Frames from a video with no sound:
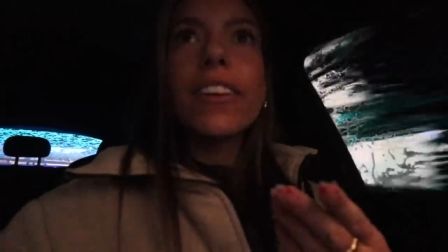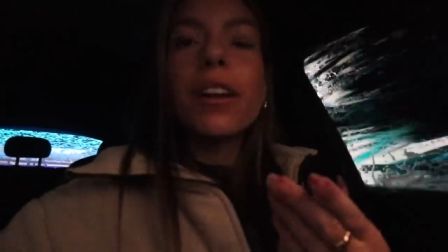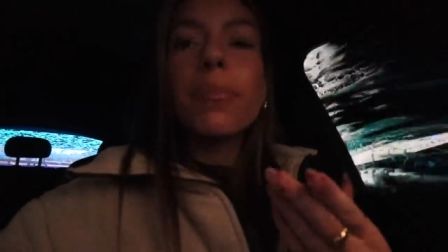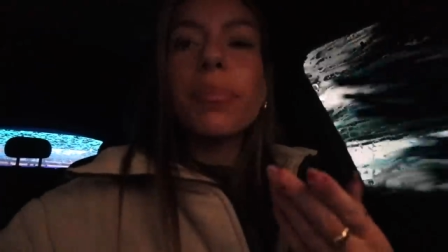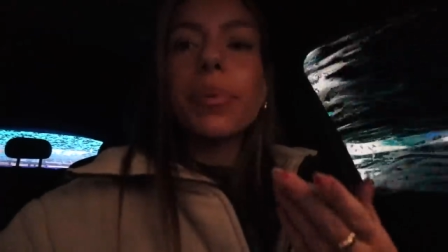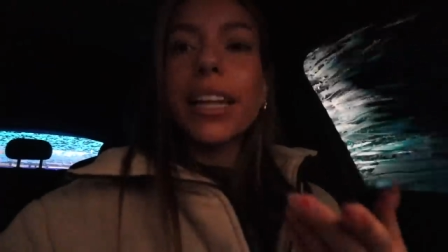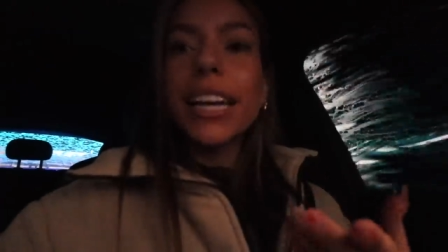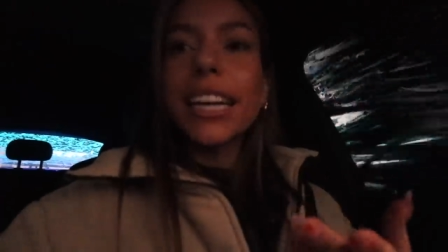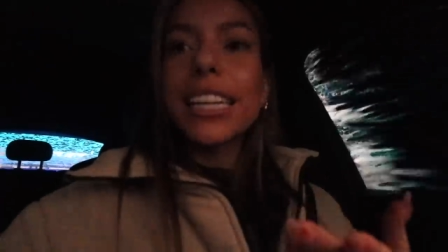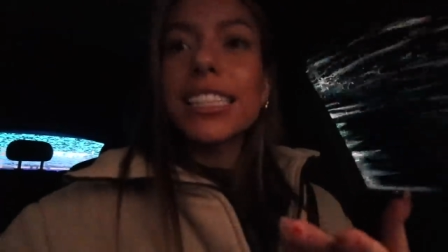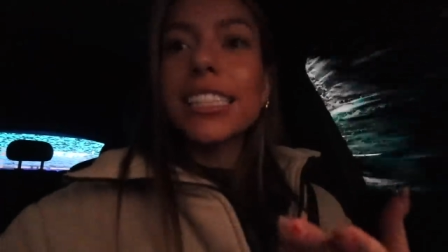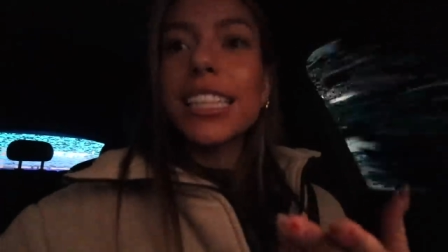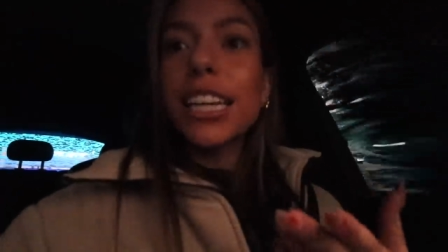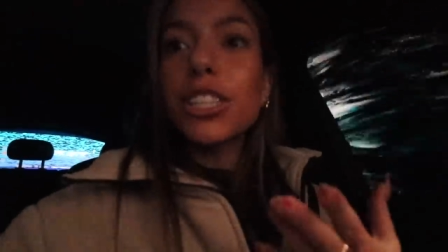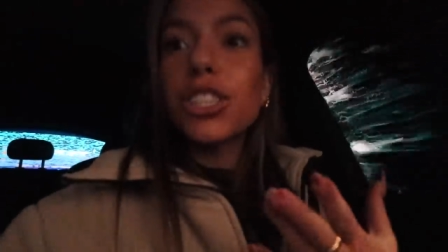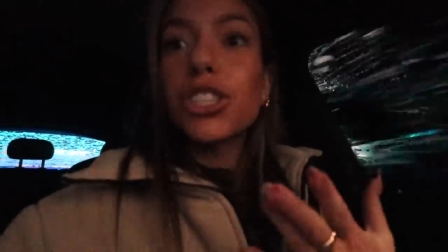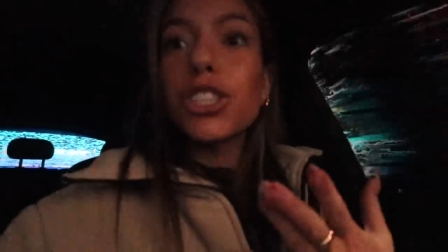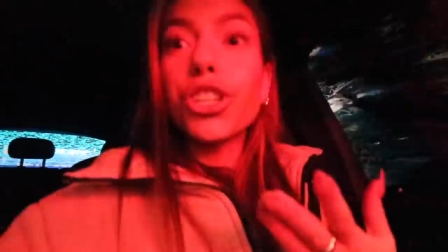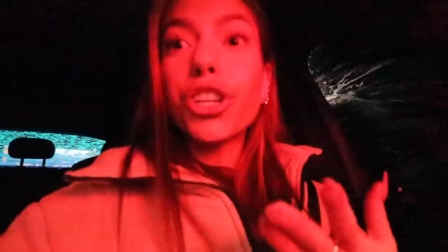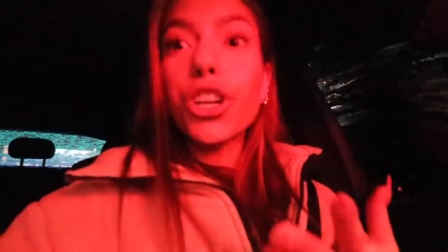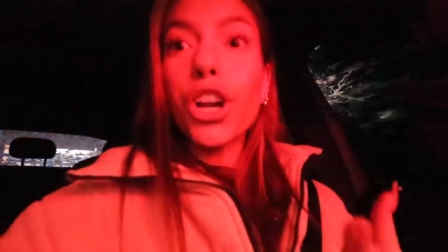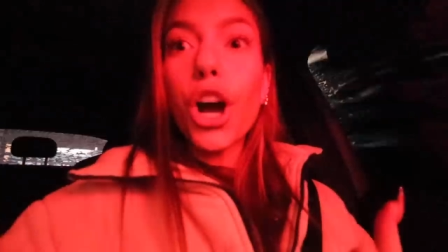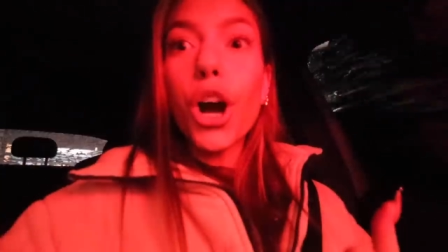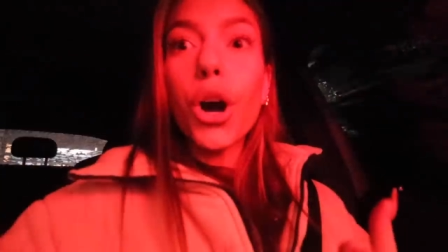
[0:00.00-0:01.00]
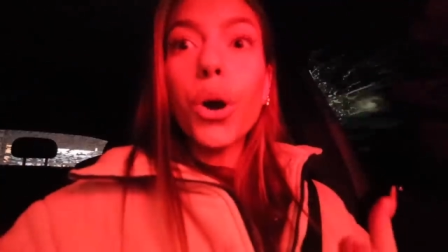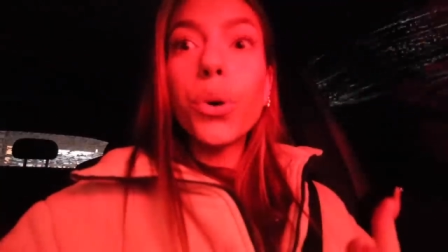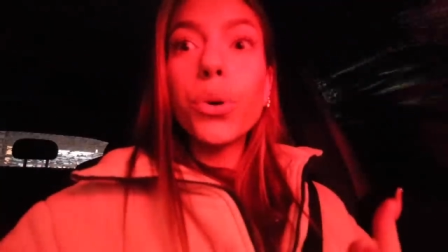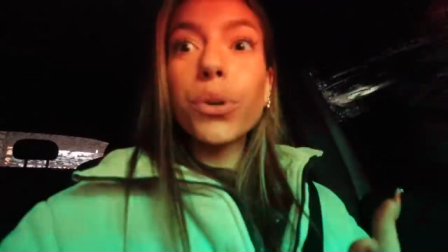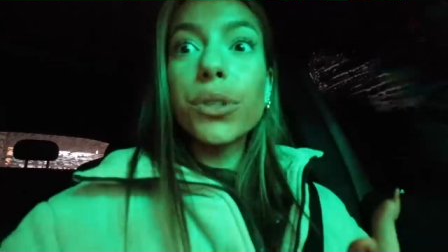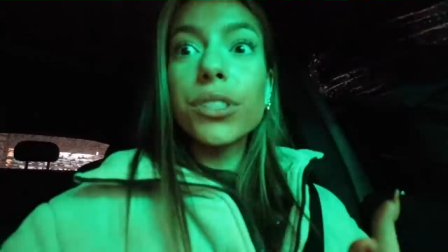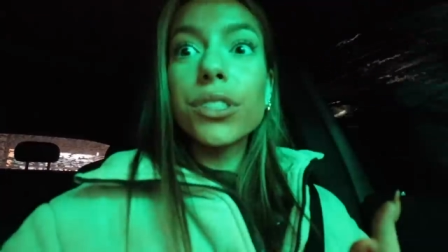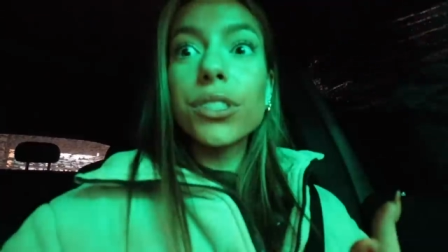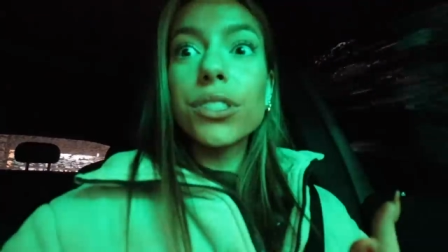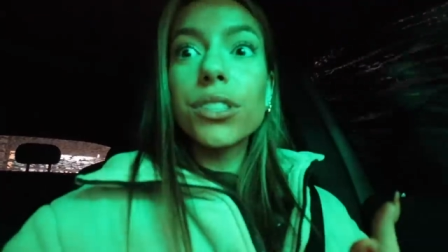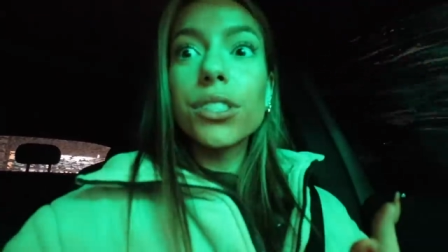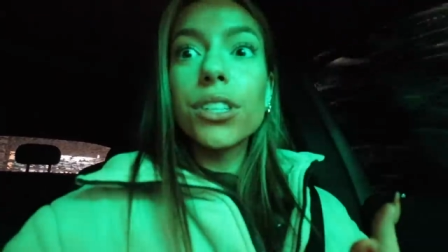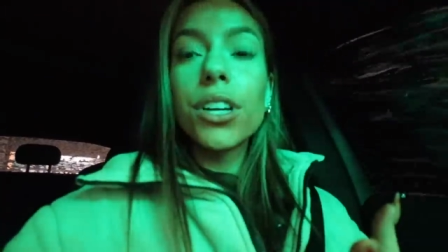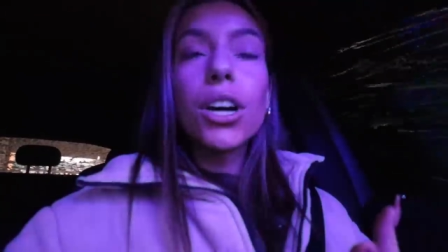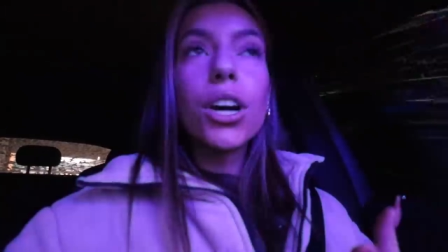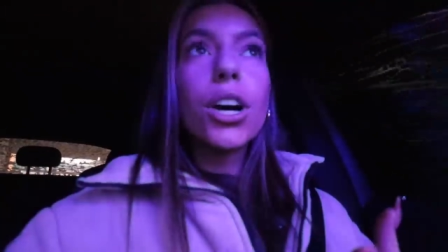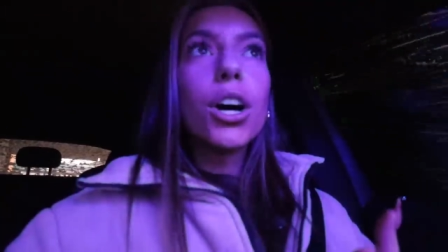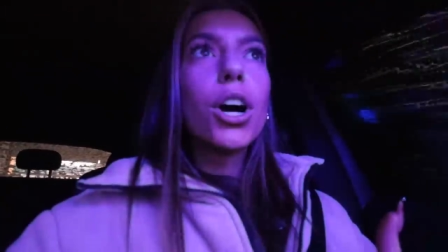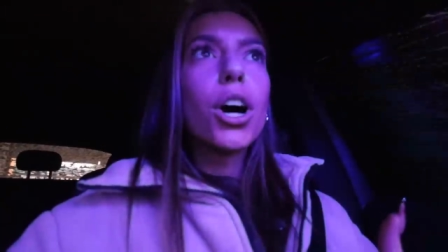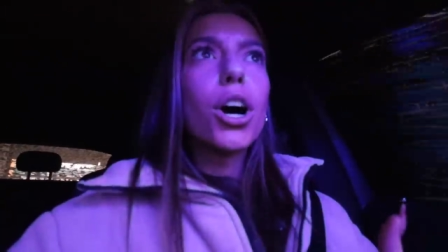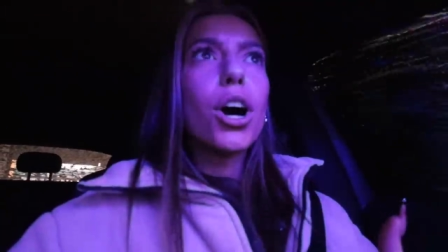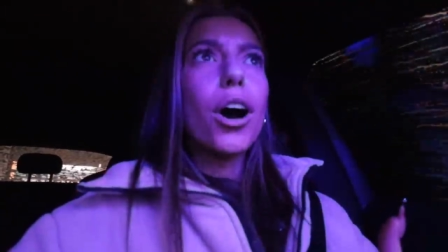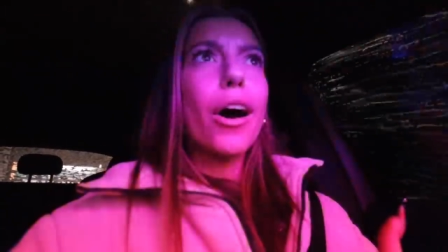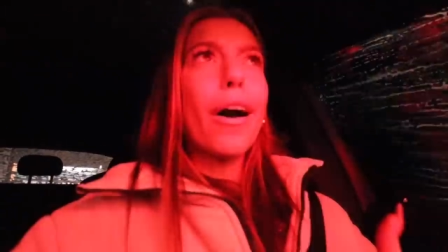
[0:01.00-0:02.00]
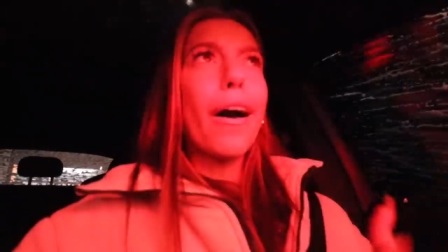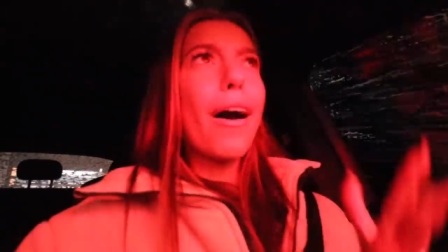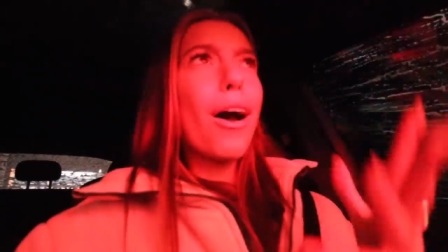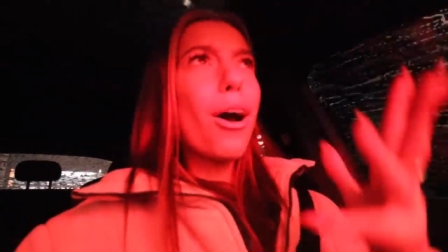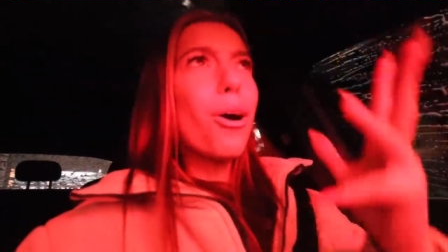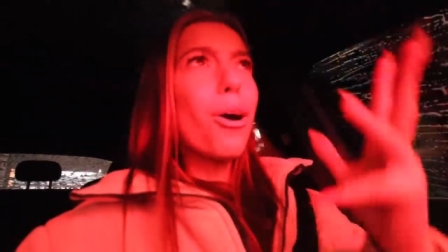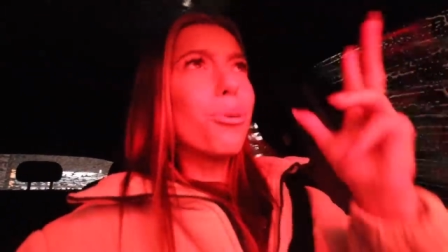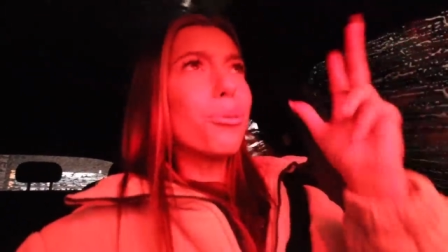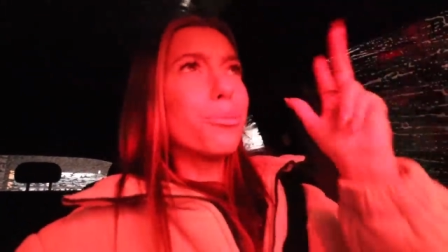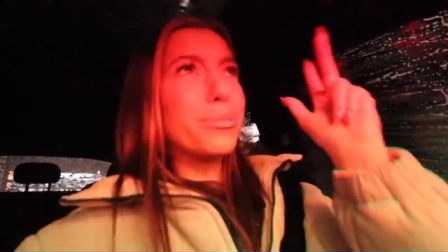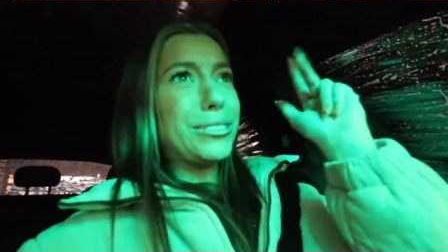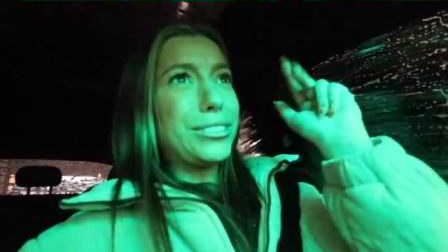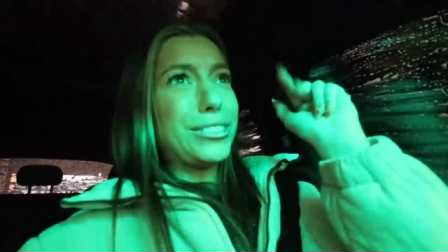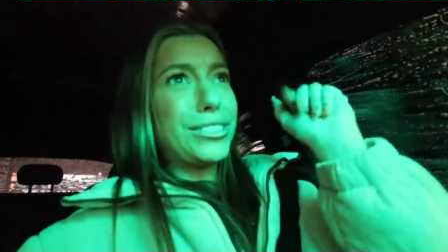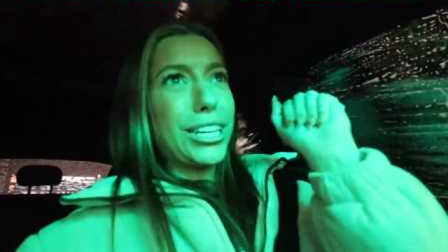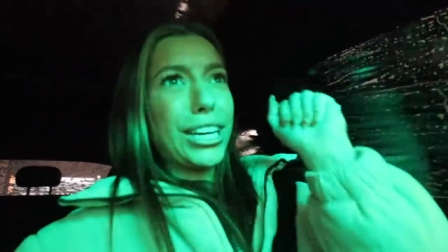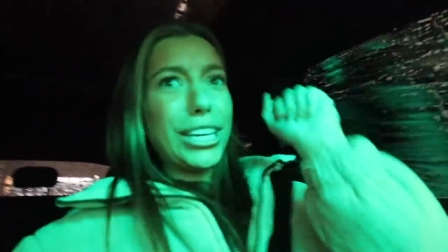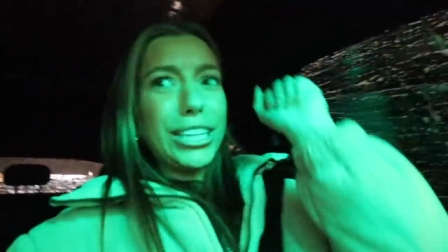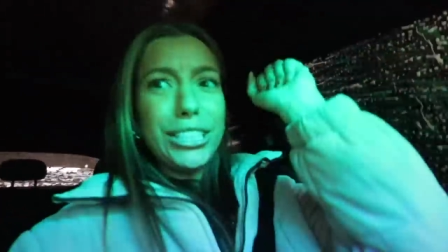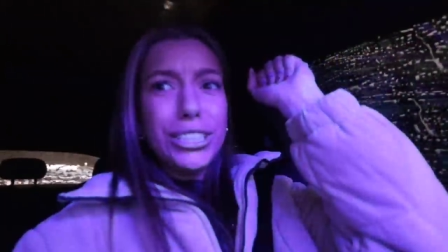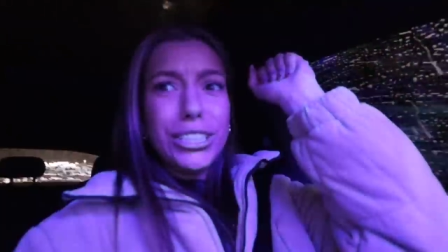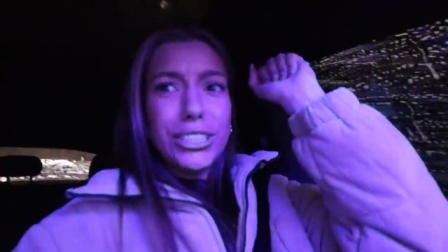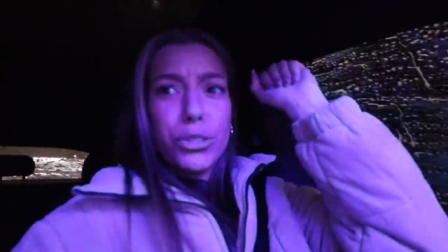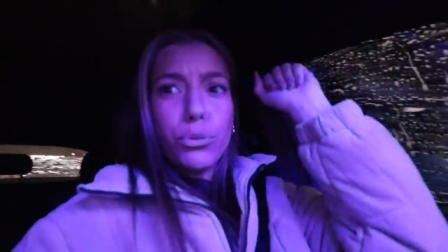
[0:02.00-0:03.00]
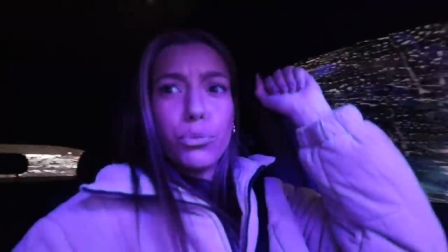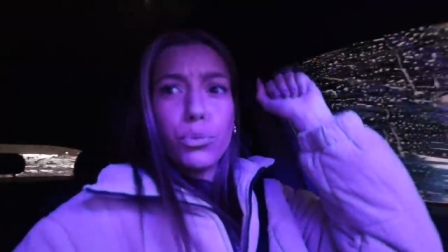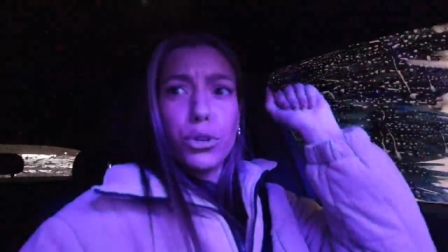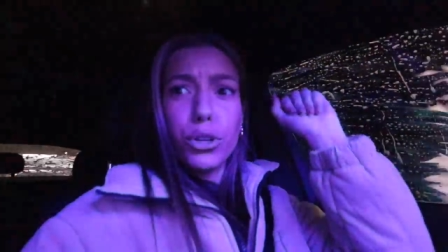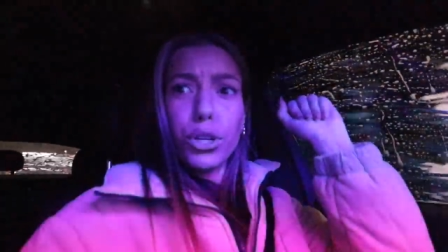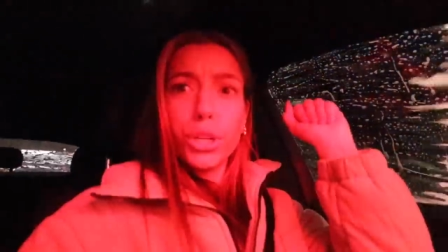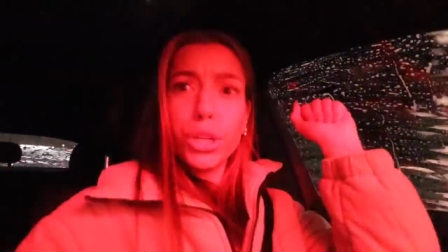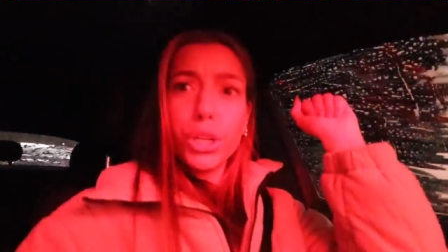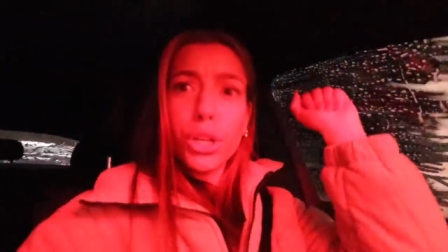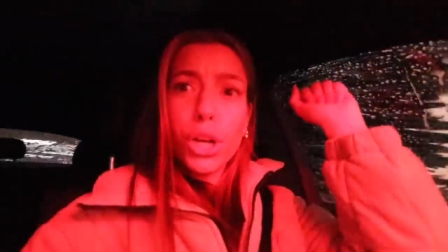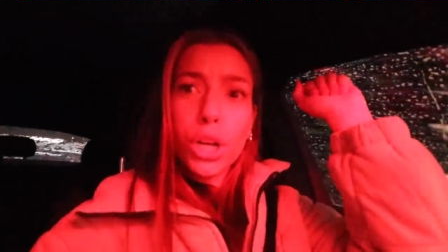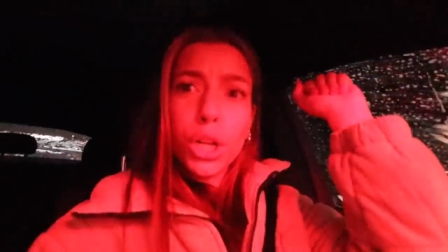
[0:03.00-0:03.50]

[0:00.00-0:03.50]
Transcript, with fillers: in a place that snows. Oh, damn! We're in a